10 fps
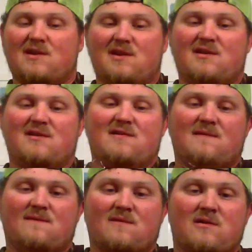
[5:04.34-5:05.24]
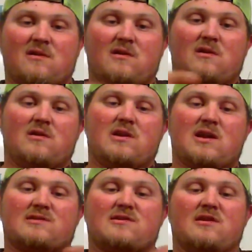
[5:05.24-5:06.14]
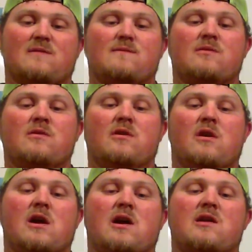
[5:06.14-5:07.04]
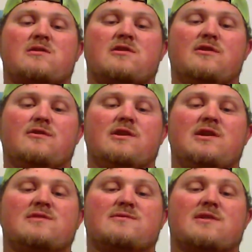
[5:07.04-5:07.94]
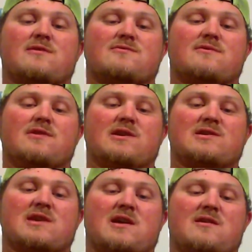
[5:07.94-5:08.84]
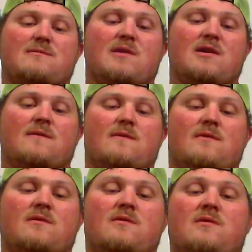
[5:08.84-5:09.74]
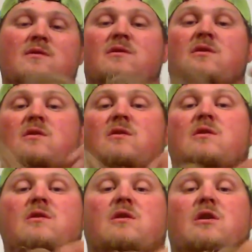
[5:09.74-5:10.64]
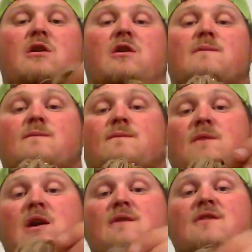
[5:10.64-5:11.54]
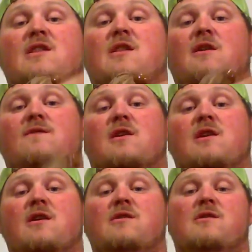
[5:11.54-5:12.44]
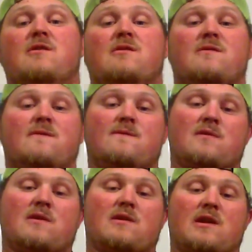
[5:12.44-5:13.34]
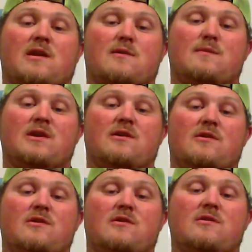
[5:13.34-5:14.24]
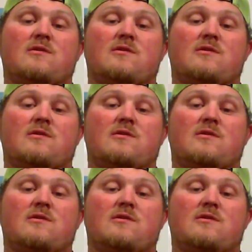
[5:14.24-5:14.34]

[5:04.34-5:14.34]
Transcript: Yeah. Next up, I got 2 of these which I was really excited about. I love the color. think it'll be good.